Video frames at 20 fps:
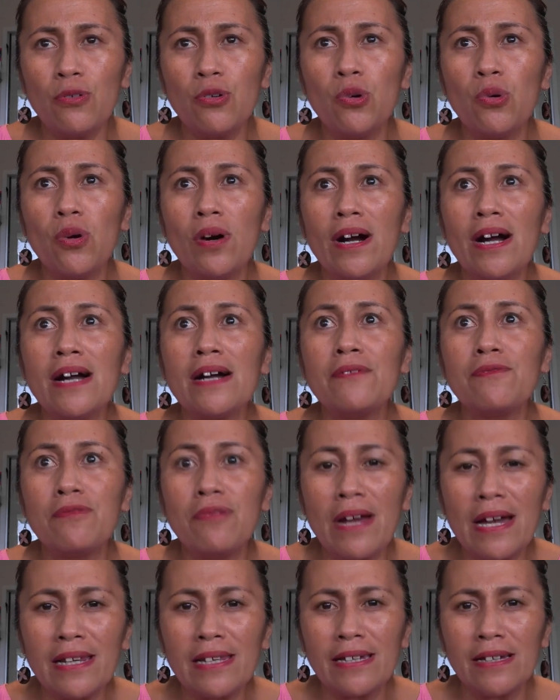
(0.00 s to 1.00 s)
who are
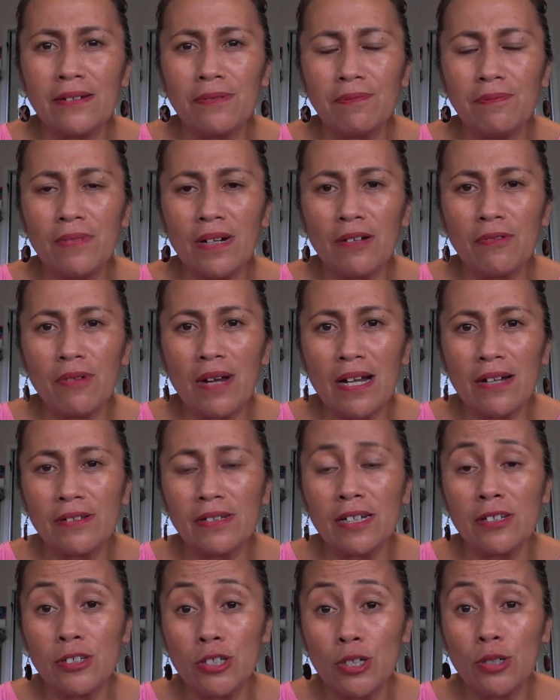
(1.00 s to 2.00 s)
rallying
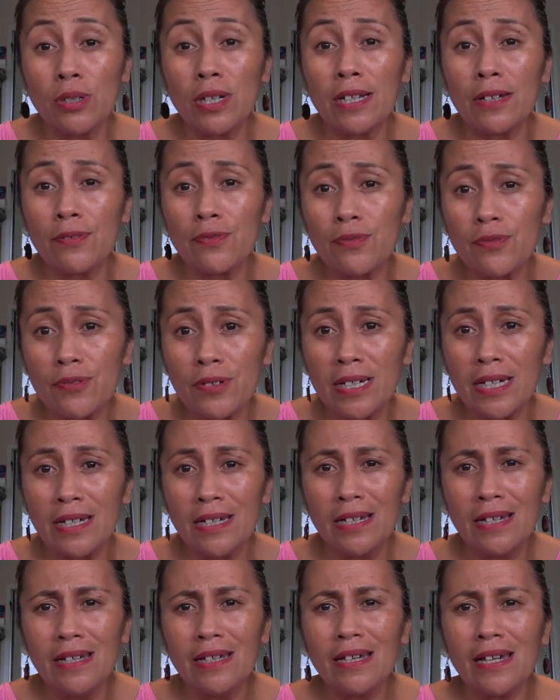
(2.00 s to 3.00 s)
around a nuclear
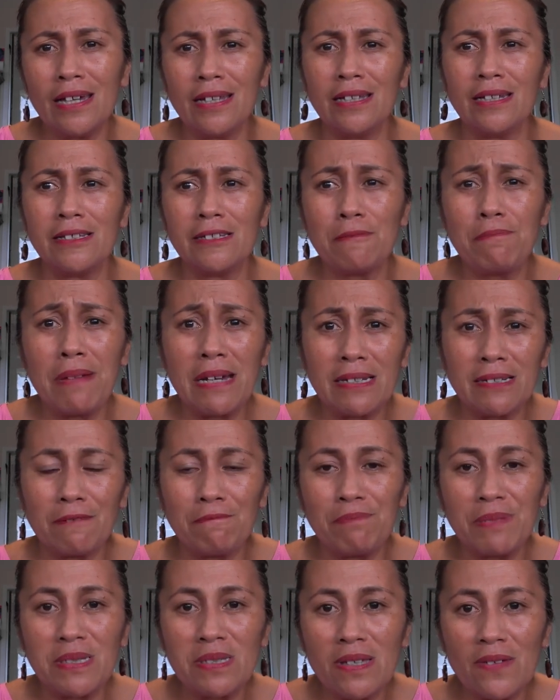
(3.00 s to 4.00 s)
free and
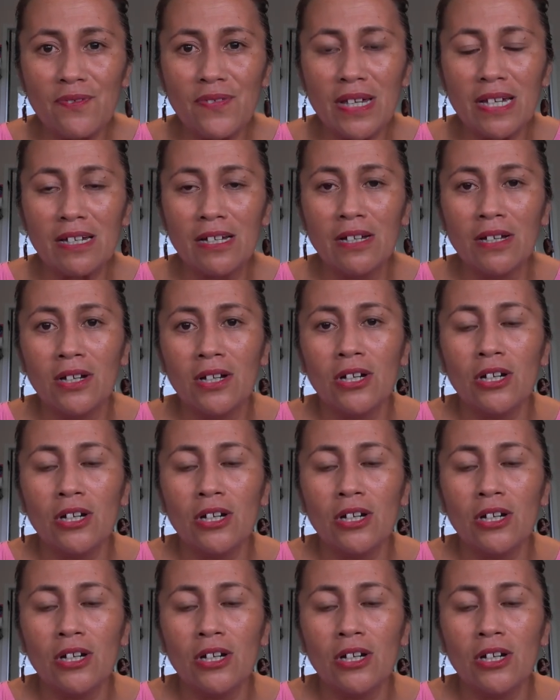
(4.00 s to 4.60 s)
independent Pacific,